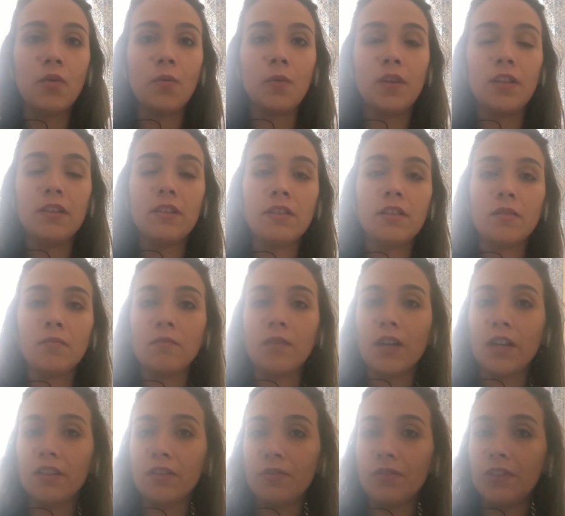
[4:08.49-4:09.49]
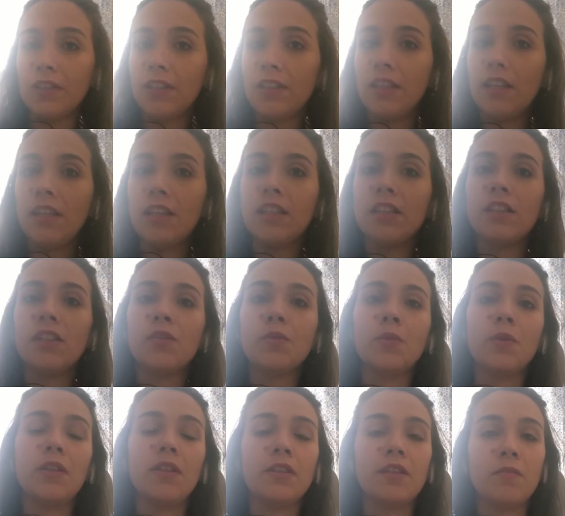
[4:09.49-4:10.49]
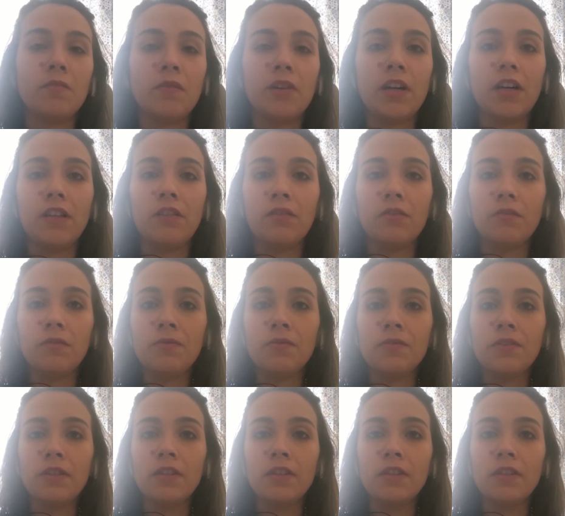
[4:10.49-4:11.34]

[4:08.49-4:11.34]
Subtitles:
with some kind of disease, with some kind of